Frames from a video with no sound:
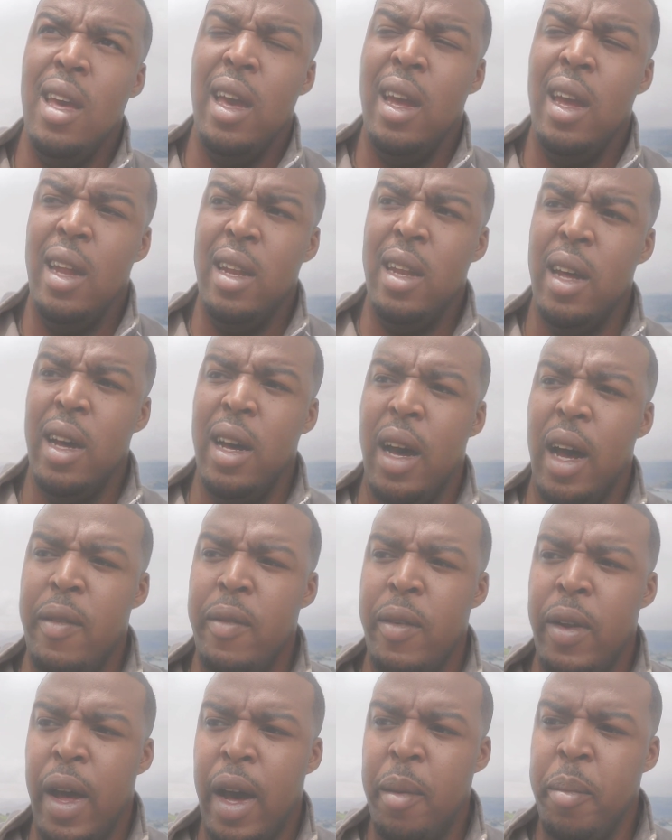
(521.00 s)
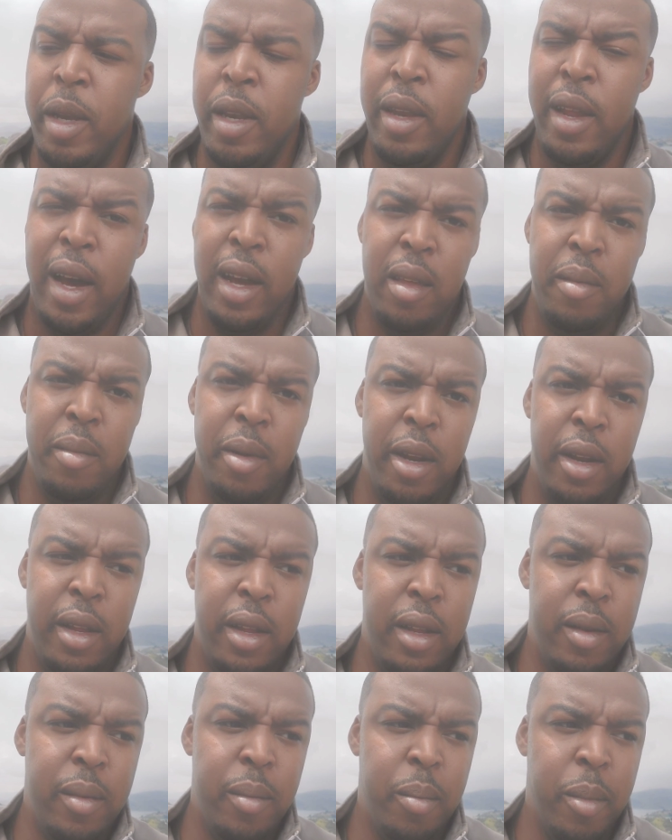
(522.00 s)
And I have not been
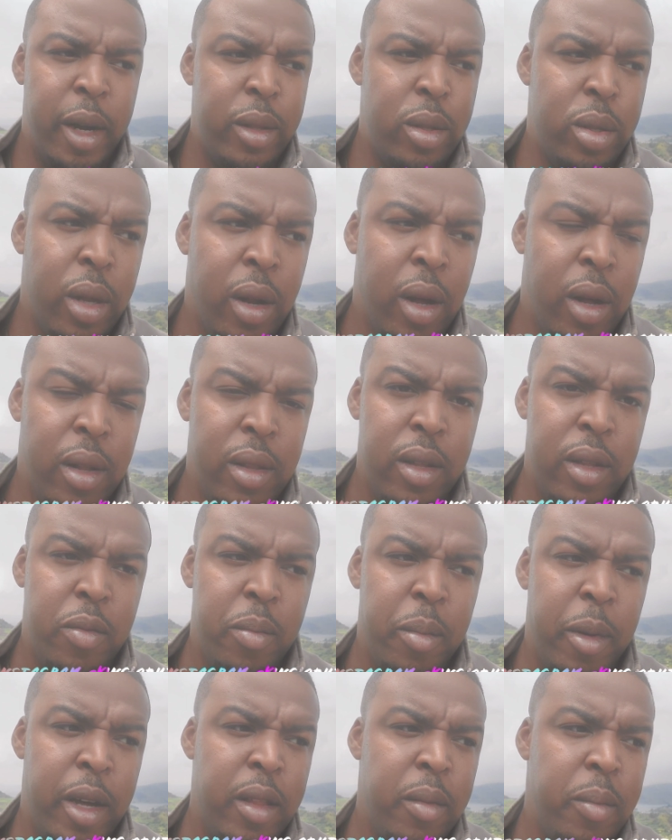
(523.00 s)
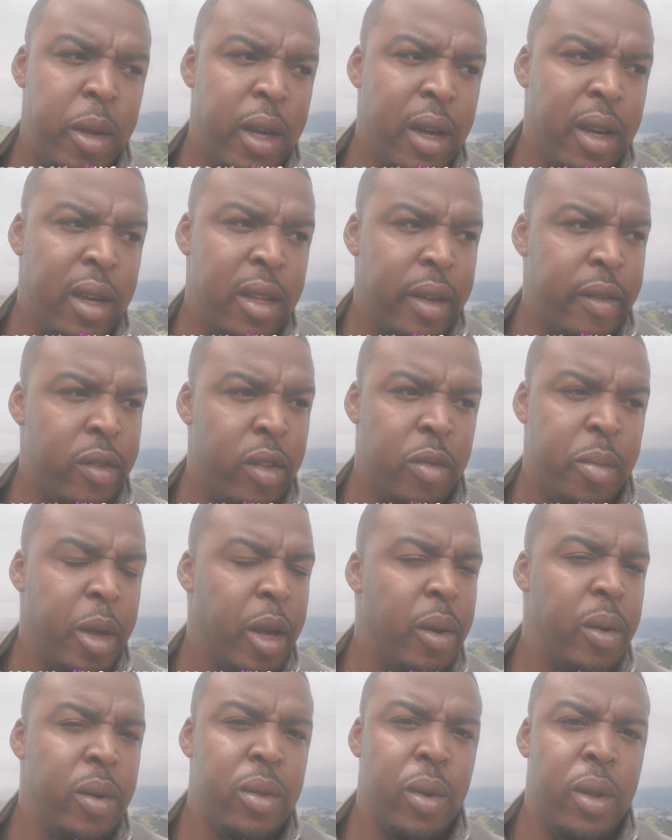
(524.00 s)
documenting much at all this month because I've just been
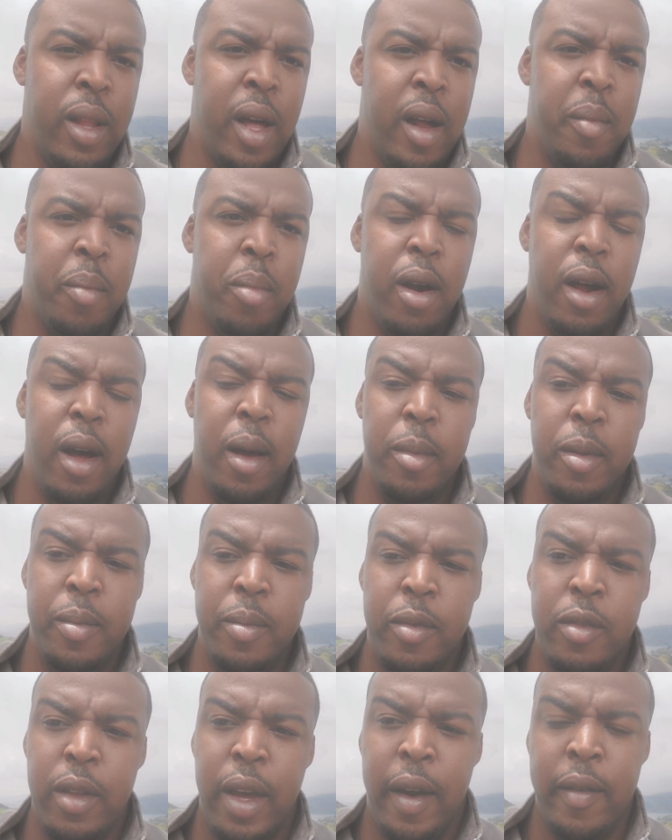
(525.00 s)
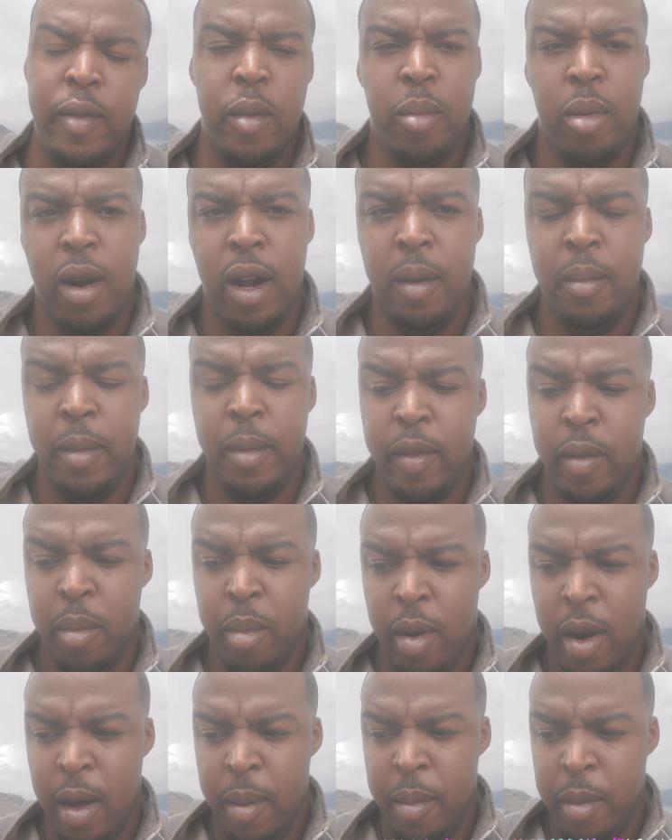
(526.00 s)
going through a lot of problems after problem after
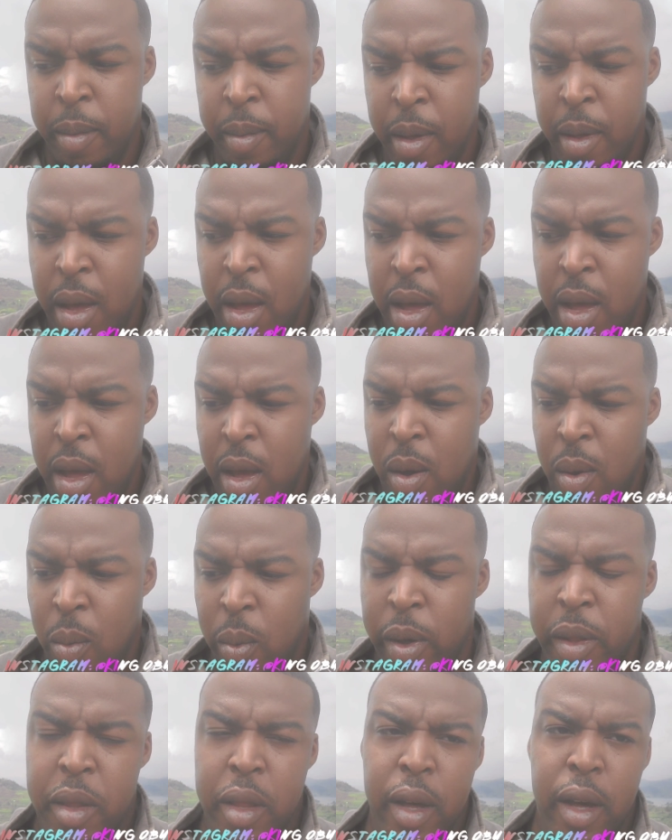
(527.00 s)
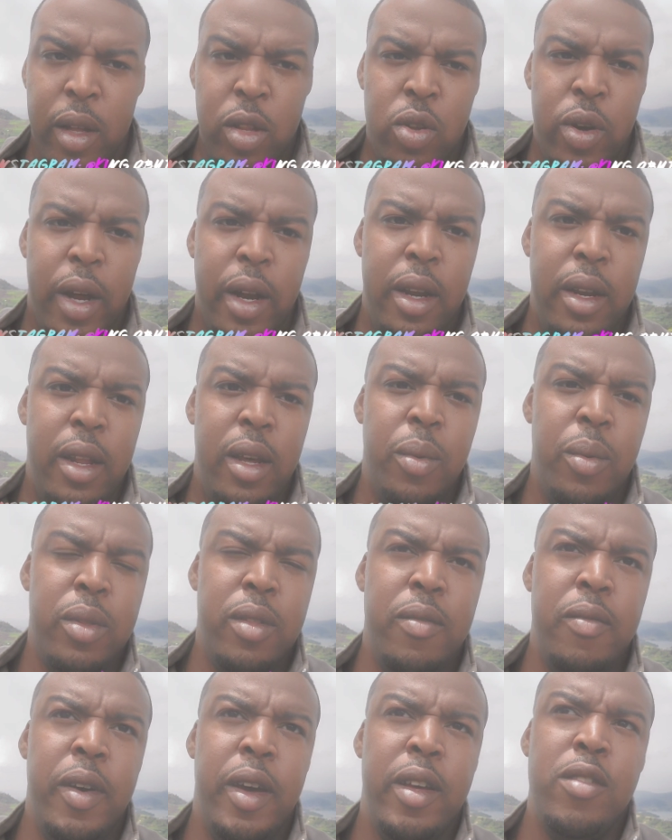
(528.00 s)
problem with trying to deal with
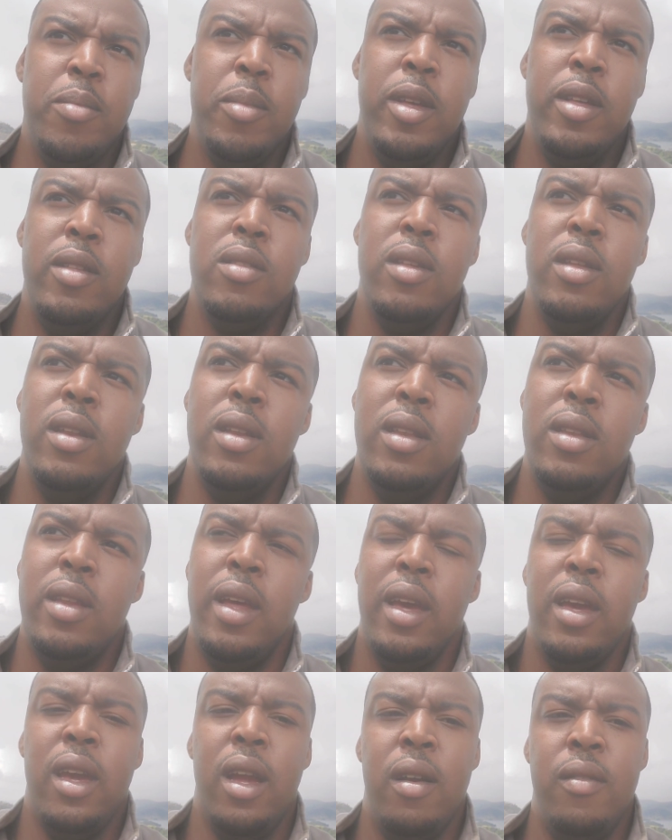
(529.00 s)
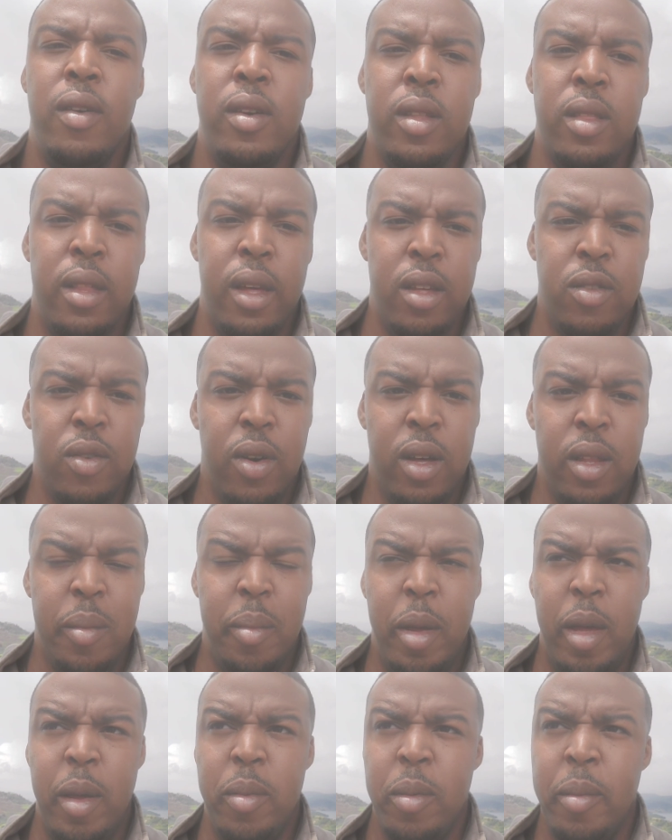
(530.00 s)
investments and taking care of other things for other
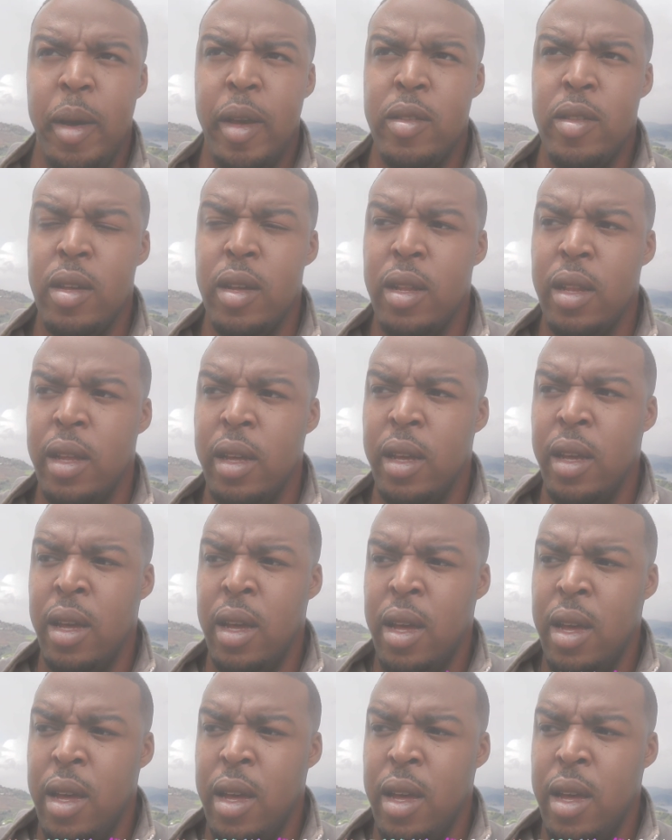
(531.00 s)
people, basically.